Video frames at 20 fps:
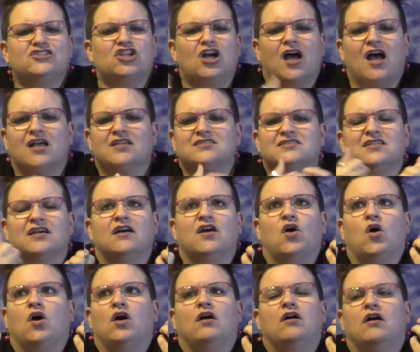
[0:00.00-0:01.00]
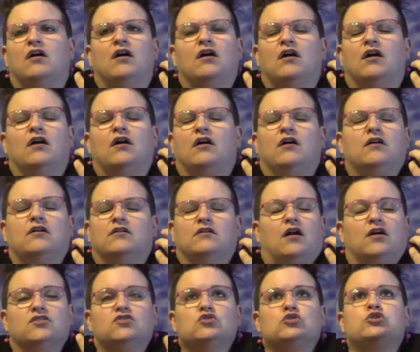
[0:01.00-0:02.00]
Deaf people teach us,
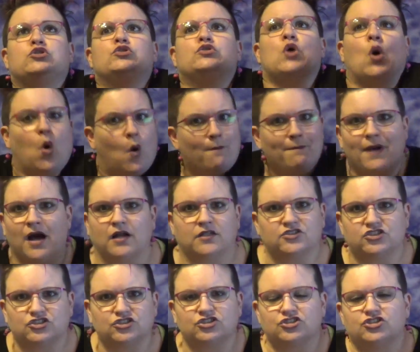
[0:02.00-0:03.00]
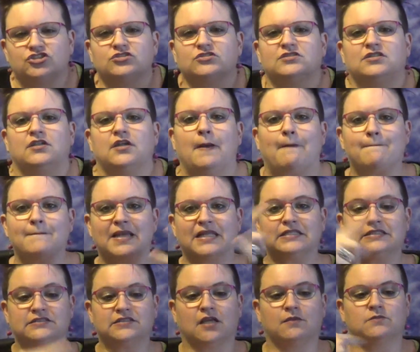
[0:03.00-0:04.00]
they teach us so
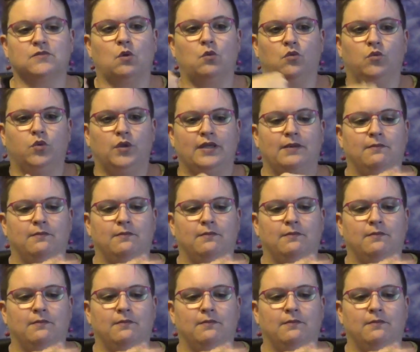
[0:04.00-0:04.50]
much.